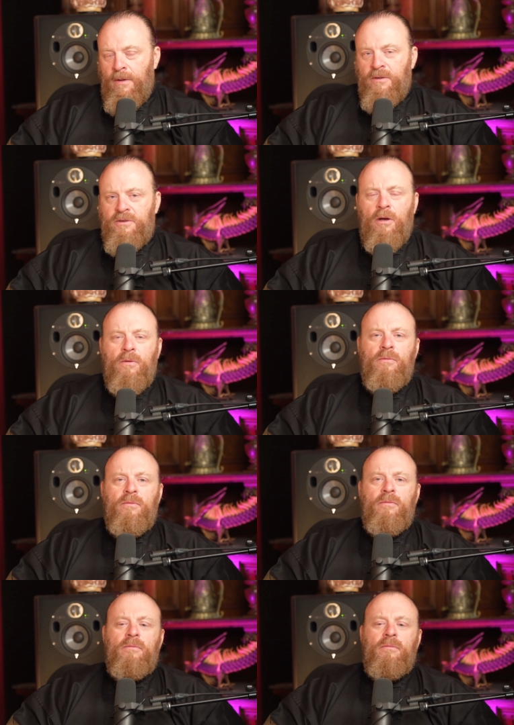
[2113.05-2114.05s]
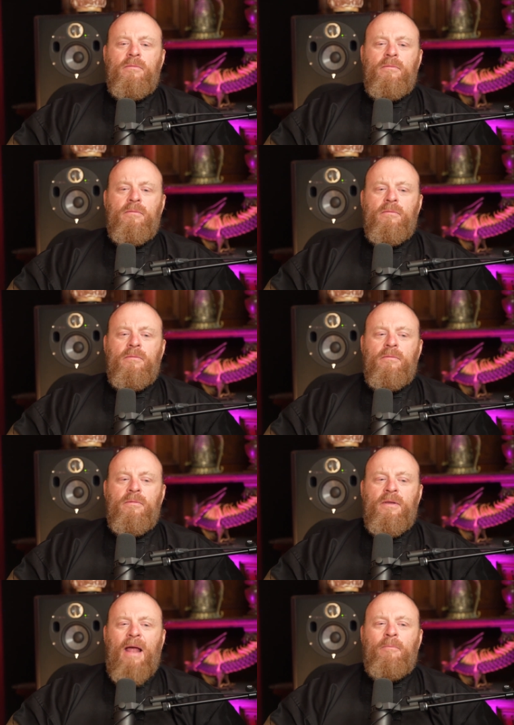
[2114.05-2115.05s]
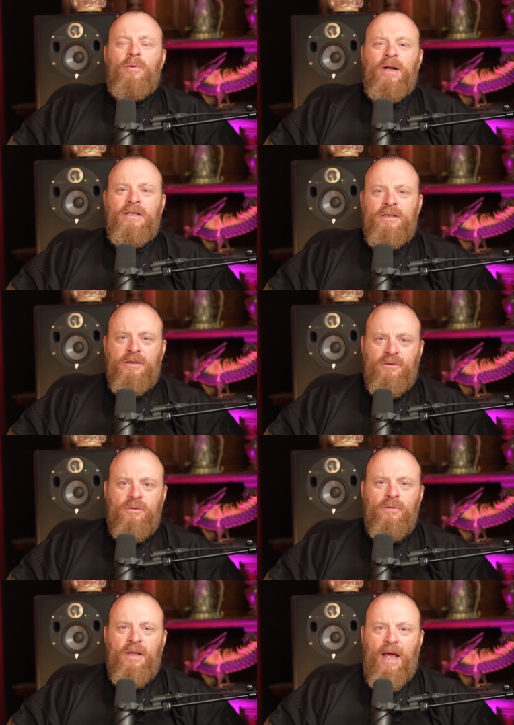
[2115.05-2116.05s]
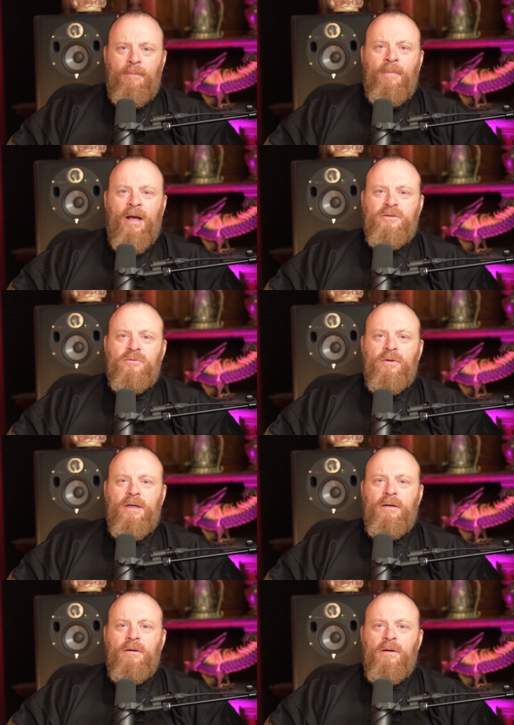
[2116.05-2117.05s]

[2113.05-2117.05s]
So that brings us to that mastery.